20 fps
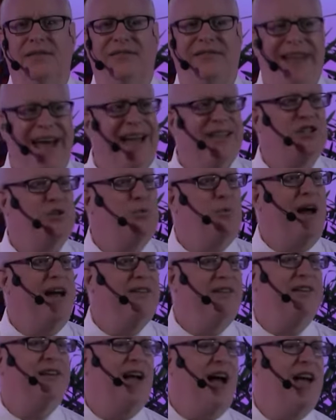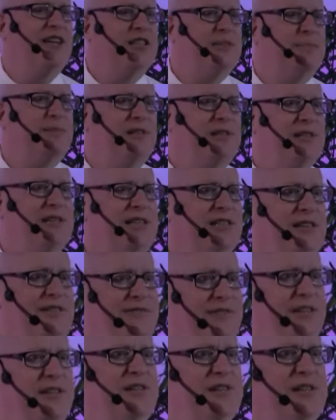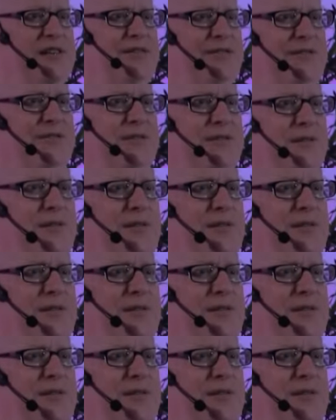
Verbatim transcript: That's why the gospel is offensive.